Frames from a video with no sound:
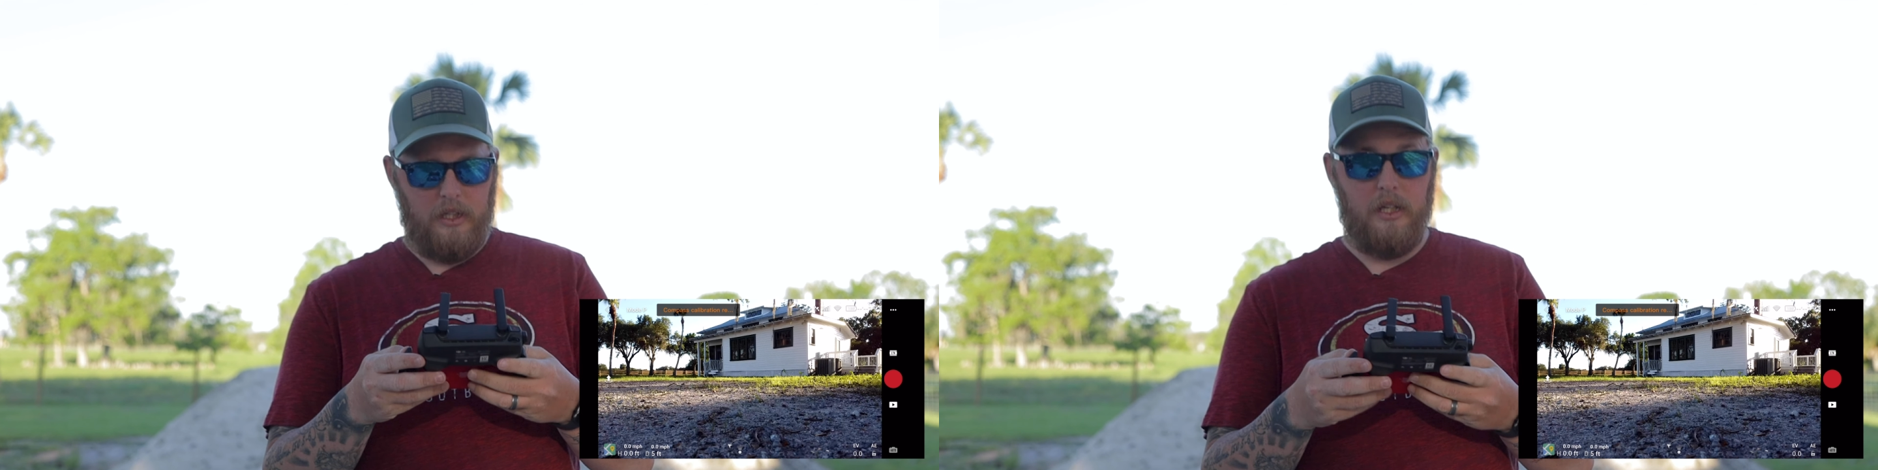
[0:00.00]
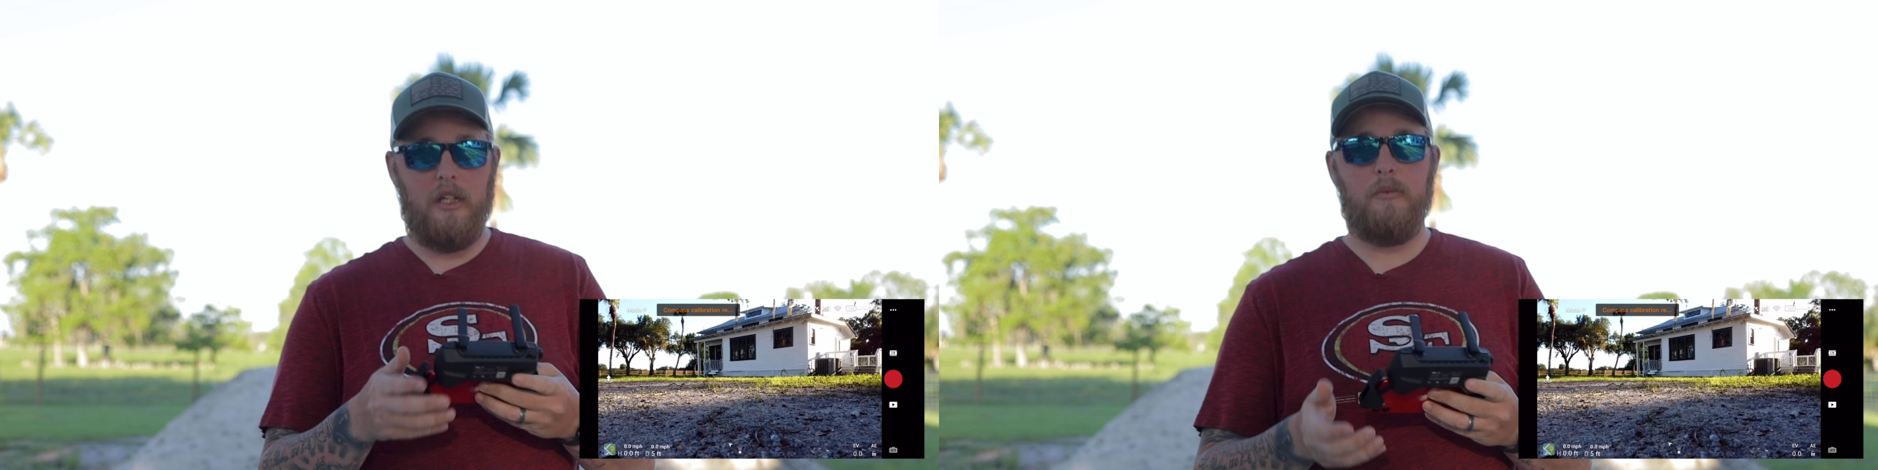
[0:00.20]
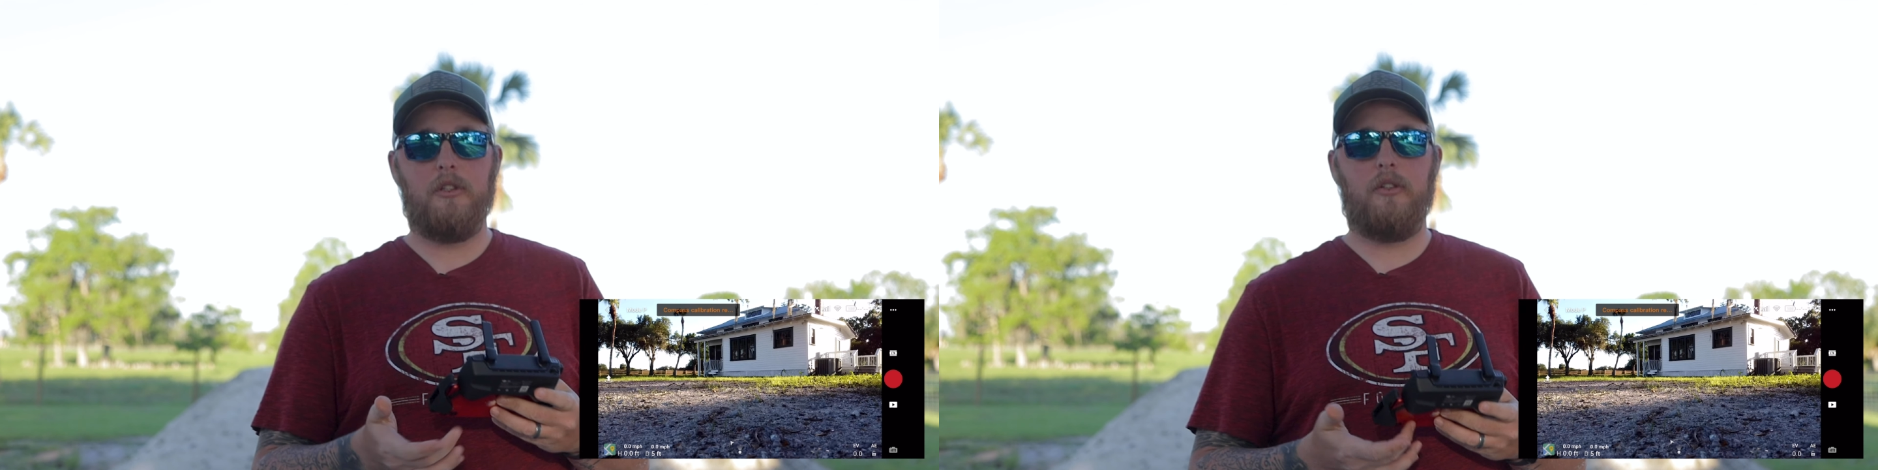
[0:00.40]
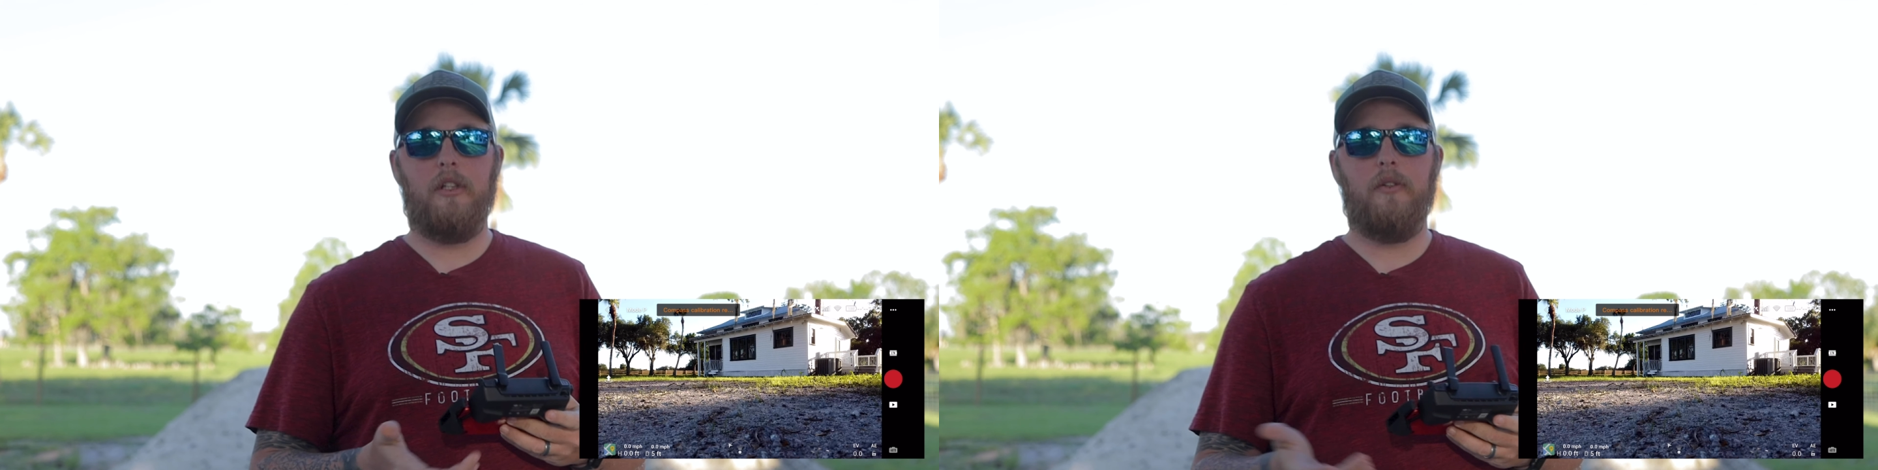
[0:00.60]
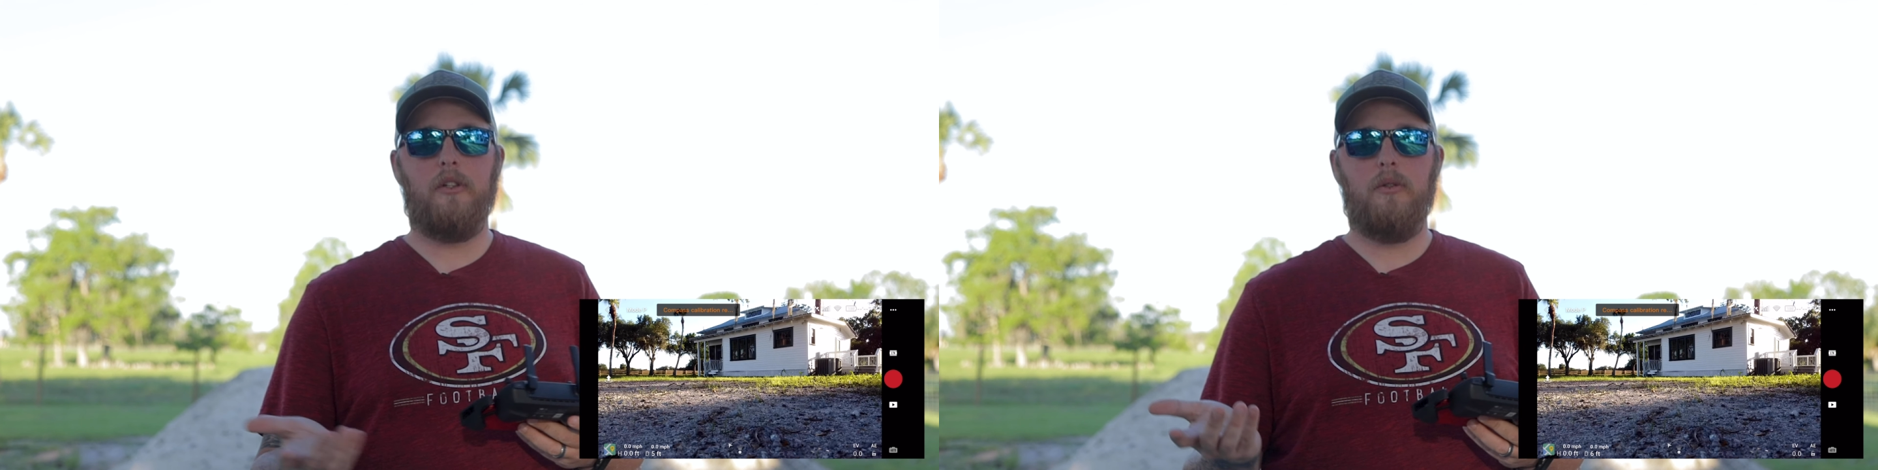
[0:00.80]
I am
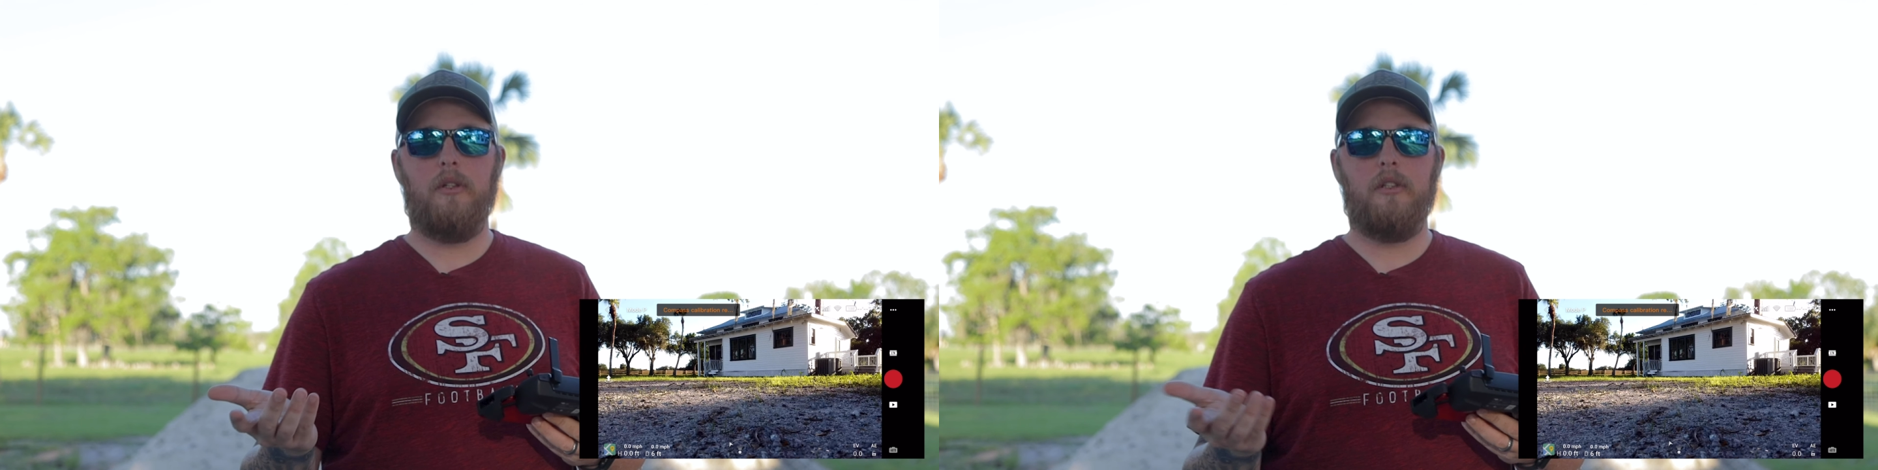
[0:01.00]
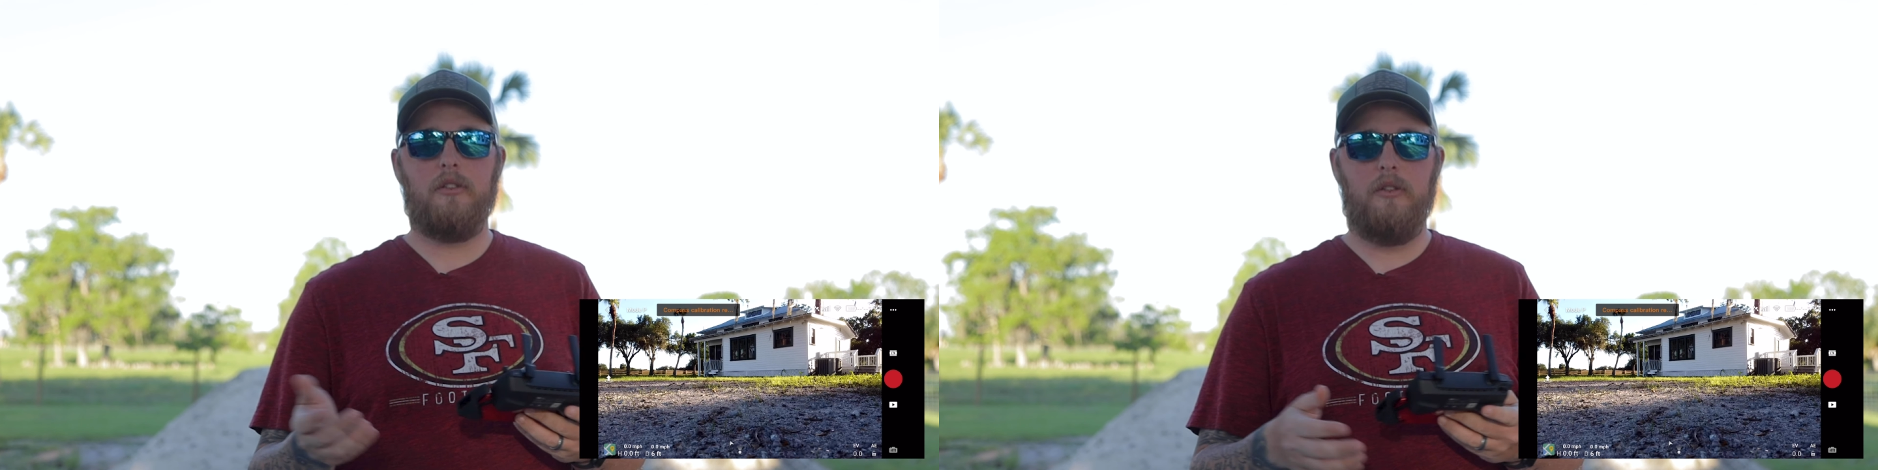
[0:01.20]
screen recording so